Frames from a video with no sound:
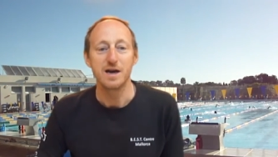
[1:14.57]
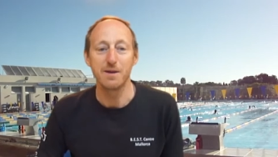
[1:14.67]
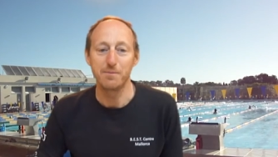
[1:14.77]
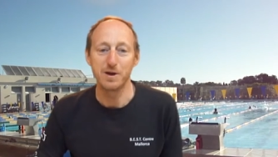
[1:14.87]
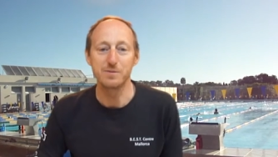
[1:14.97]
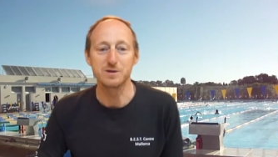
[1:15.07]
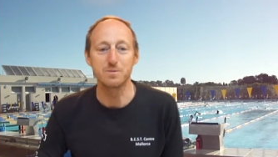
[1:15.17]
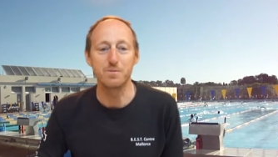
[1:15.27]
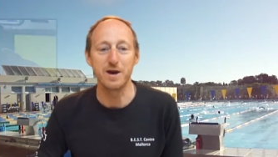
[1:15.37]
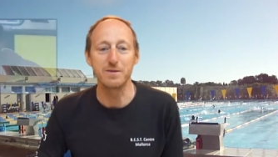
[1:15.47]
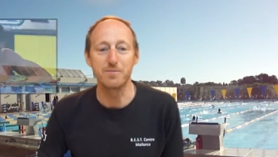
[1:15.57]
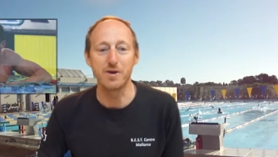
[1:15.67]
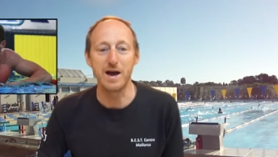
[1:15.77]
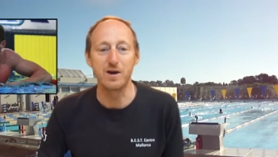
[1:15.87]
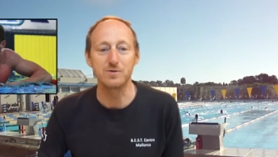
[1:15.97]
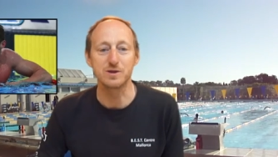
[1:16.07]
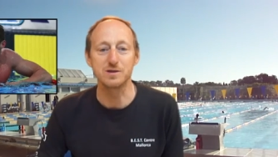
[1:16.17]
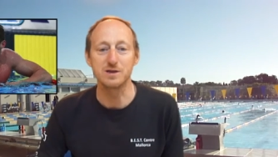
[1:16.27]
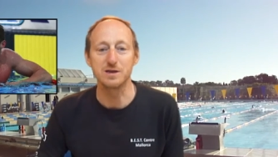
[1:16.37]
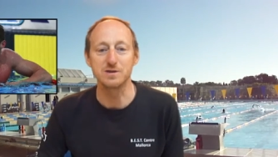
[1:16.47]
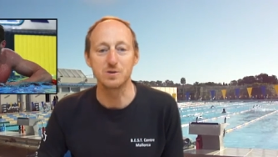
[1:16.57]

and Plymouth's Ben Proud continues